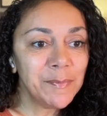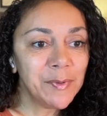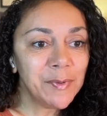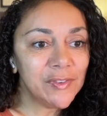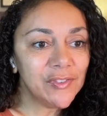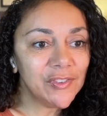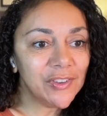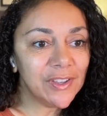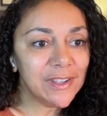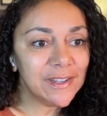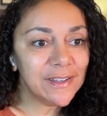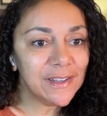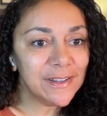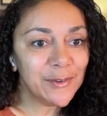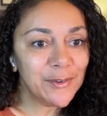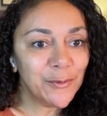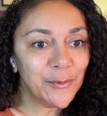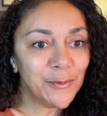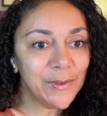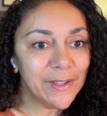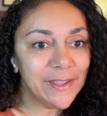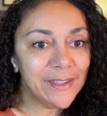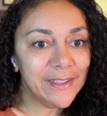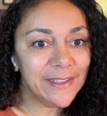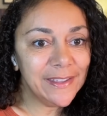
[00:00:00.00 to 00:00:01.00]
Pacina to
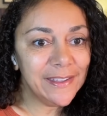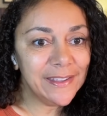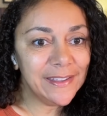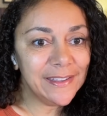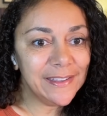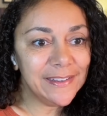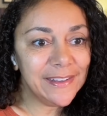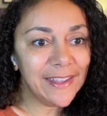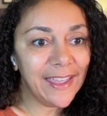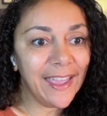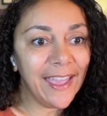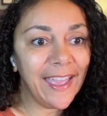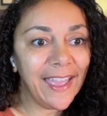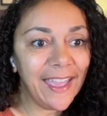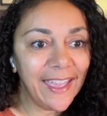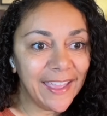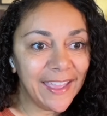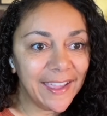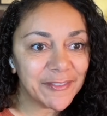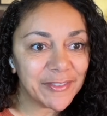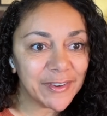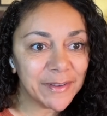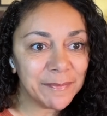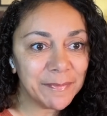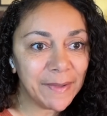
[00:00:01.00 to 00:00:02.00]
win.
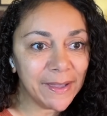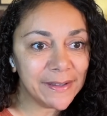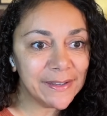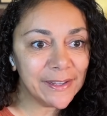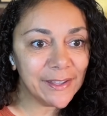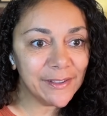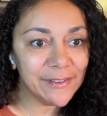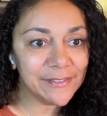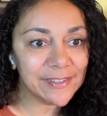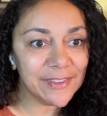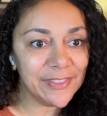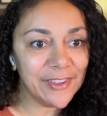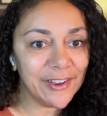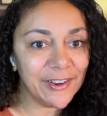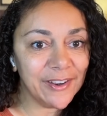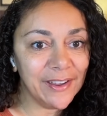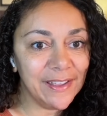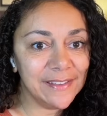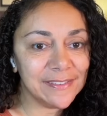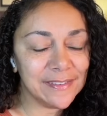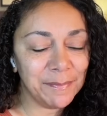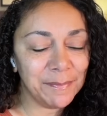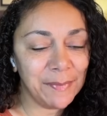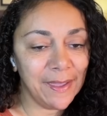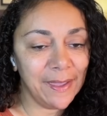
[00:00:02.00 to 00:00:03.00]
Everybody else in there
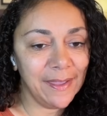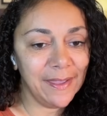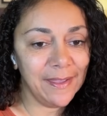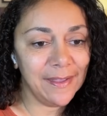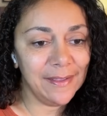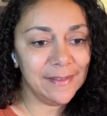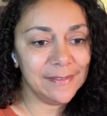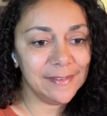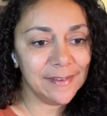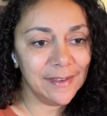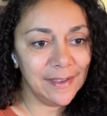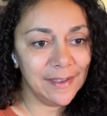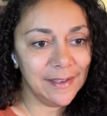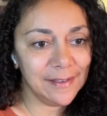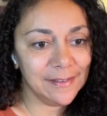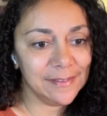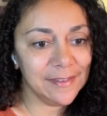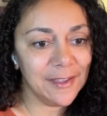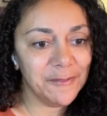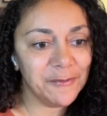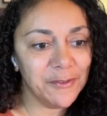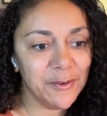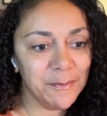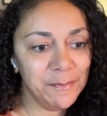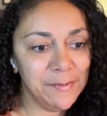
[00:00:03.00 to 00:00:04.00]
has a badge,
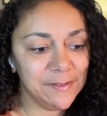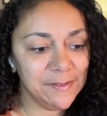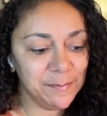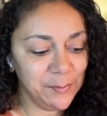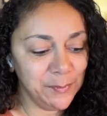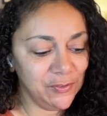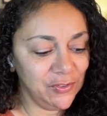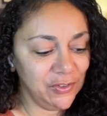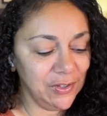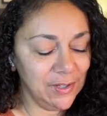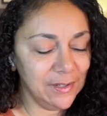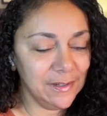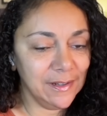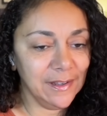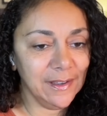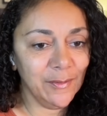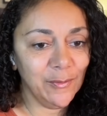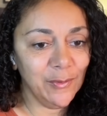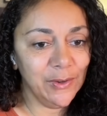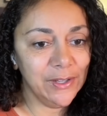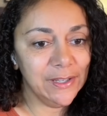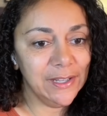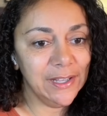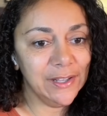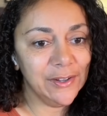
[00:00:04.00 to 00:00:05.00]
except for Miss Pacina.
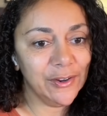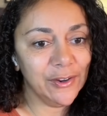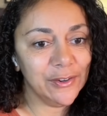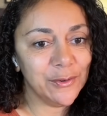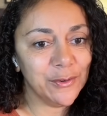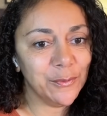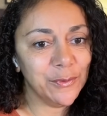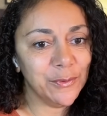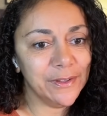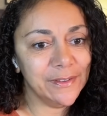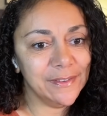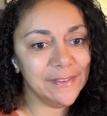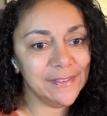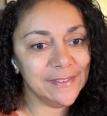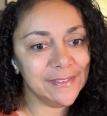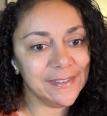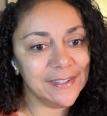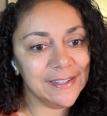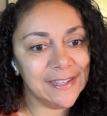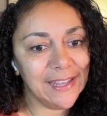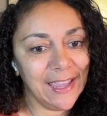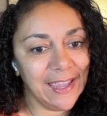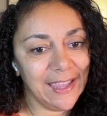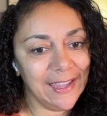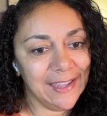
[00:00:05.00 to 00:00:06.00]
We need her to win
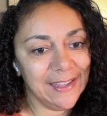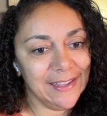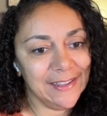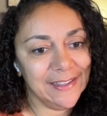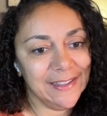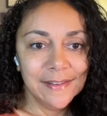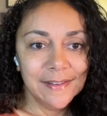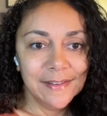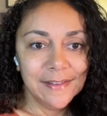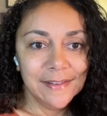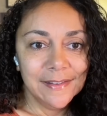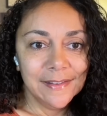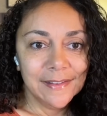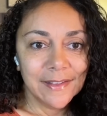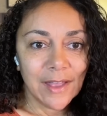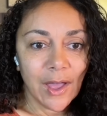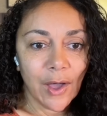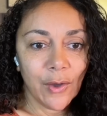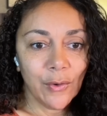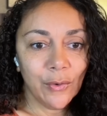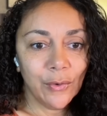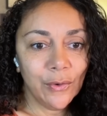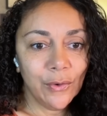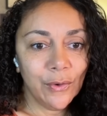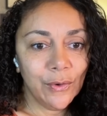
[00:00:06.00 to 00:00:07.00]
today.
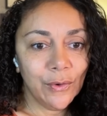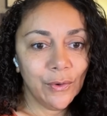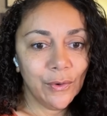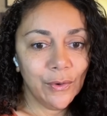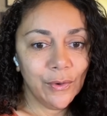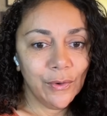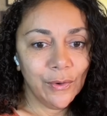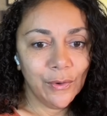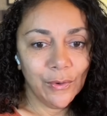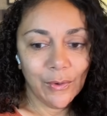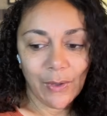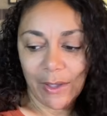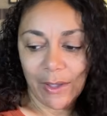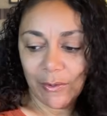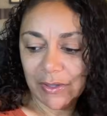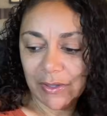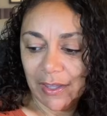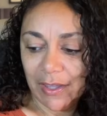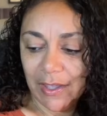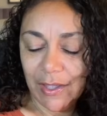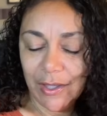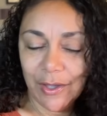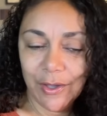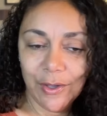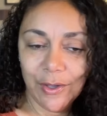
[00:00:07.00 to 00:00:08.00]
Oh, how cute.